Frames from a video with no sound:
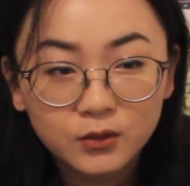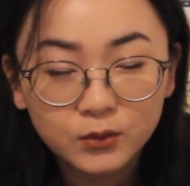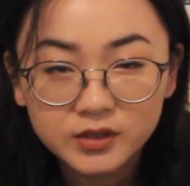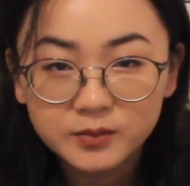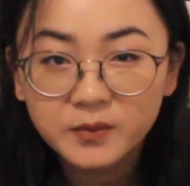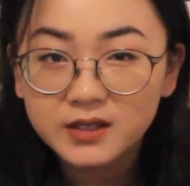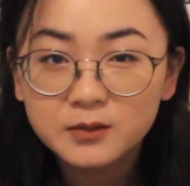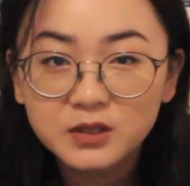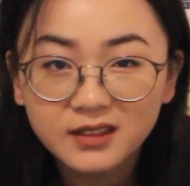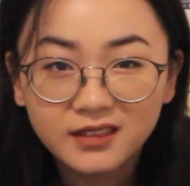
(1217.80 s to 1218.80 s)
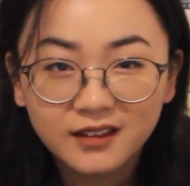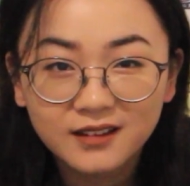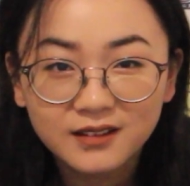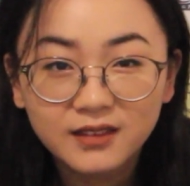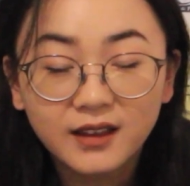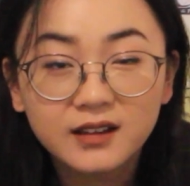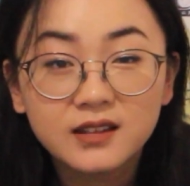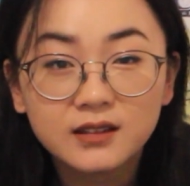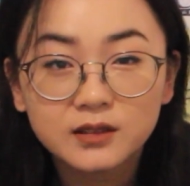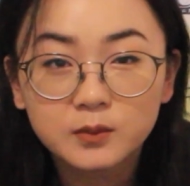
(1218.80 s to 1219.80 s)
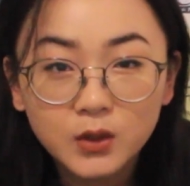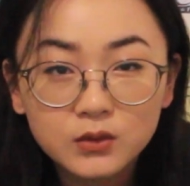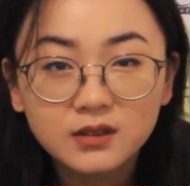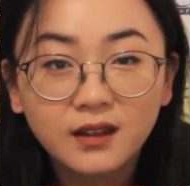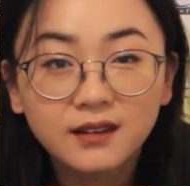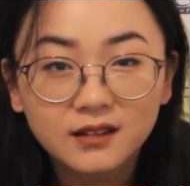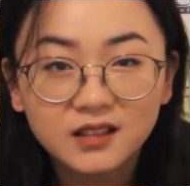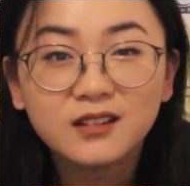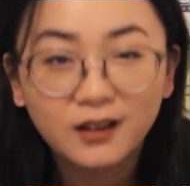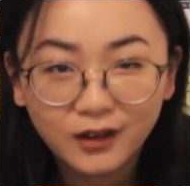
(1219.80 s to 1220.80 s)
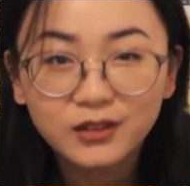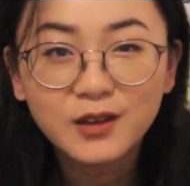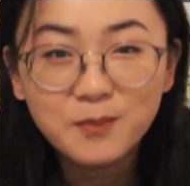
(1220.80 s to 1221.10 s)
which makes me think that he is most likely not the